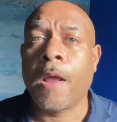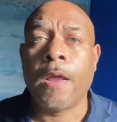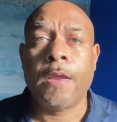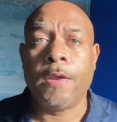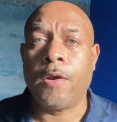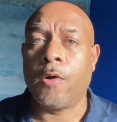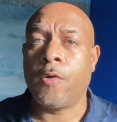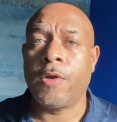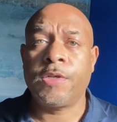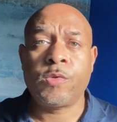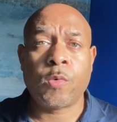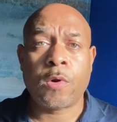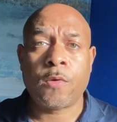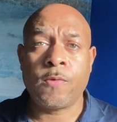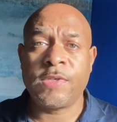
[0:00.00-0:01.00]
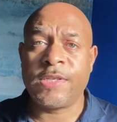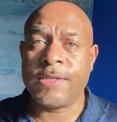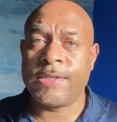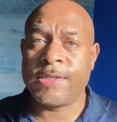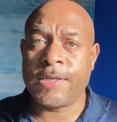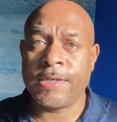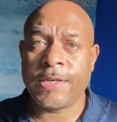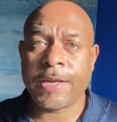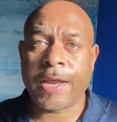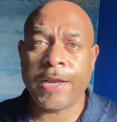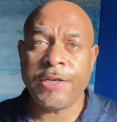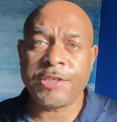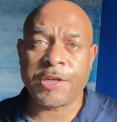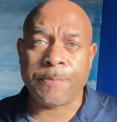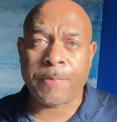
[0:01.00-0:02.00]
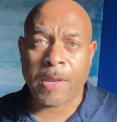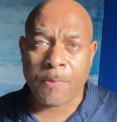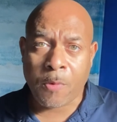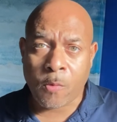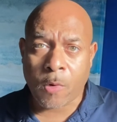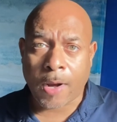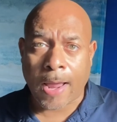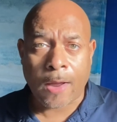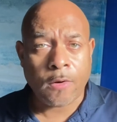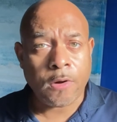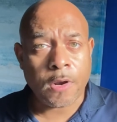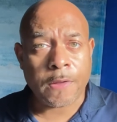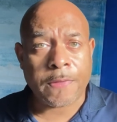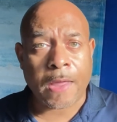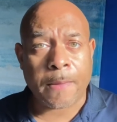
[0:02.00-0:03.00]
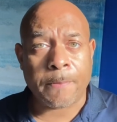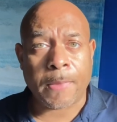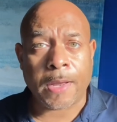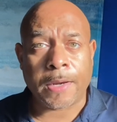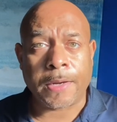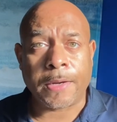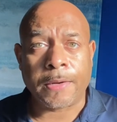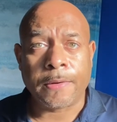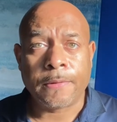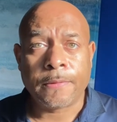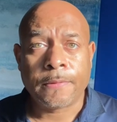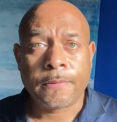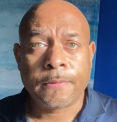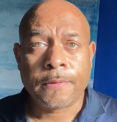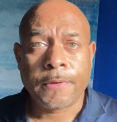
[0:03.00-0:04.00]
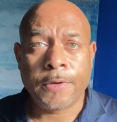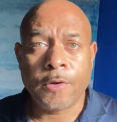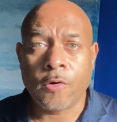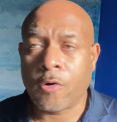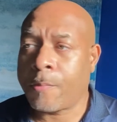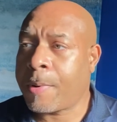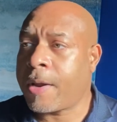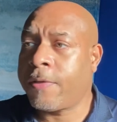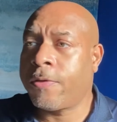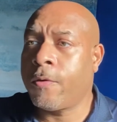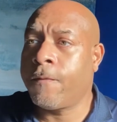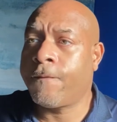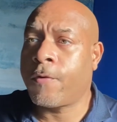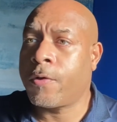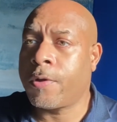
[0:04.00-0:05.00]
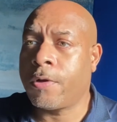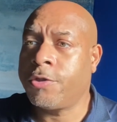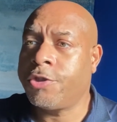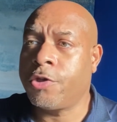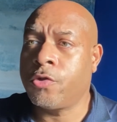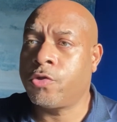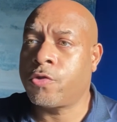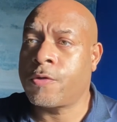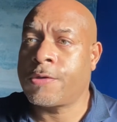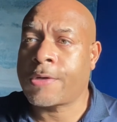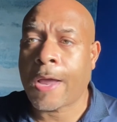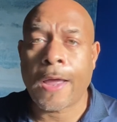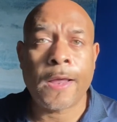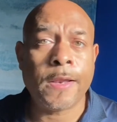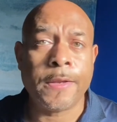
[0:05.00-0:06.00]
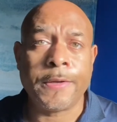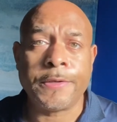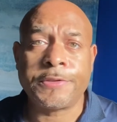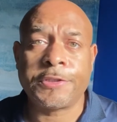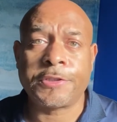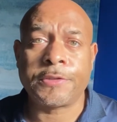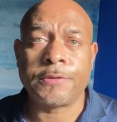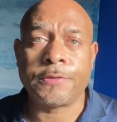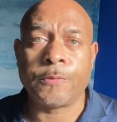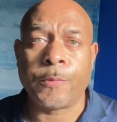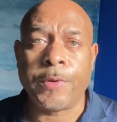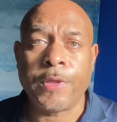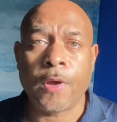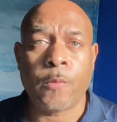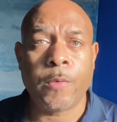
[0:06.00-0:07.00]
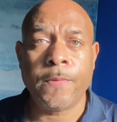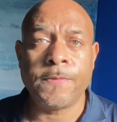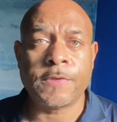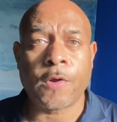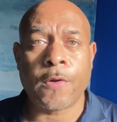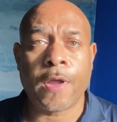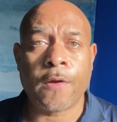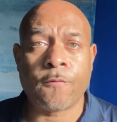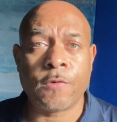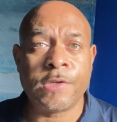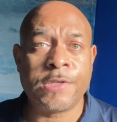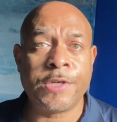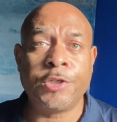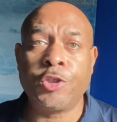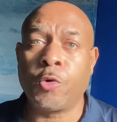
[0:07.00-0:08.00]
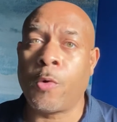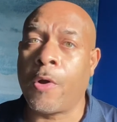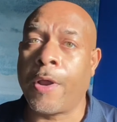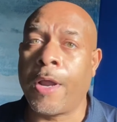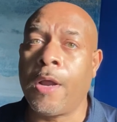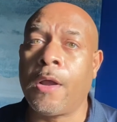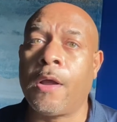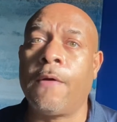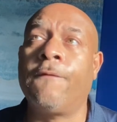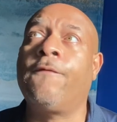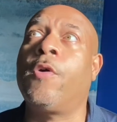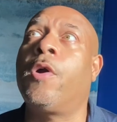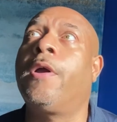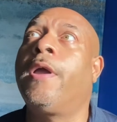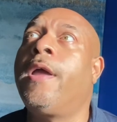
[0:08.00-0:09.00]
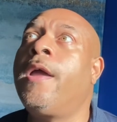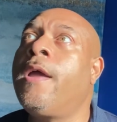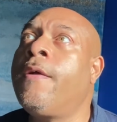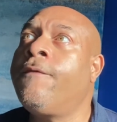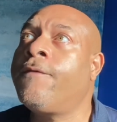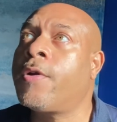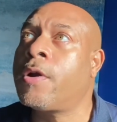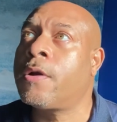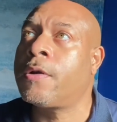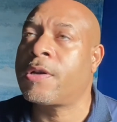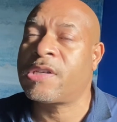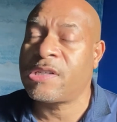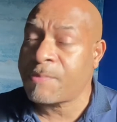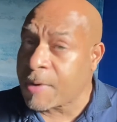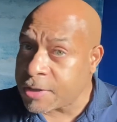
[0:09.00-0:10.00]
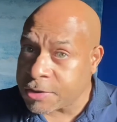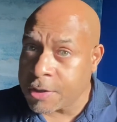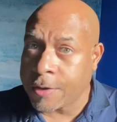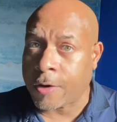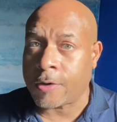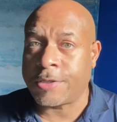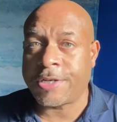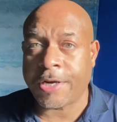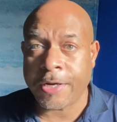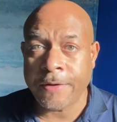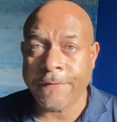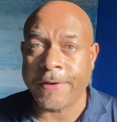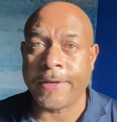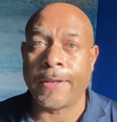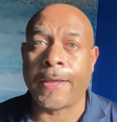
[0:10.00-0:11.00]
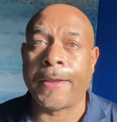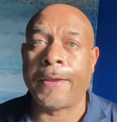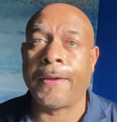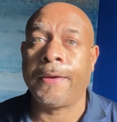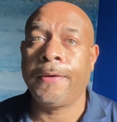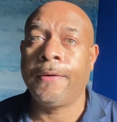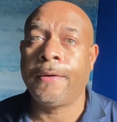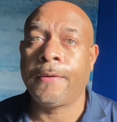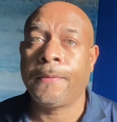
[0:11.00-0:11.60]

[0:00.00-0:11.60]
You know, his work was in syndication. People were counting on that money, you know, to pay through for their children's college we thought we was going to have residual income forever, especially on TV land.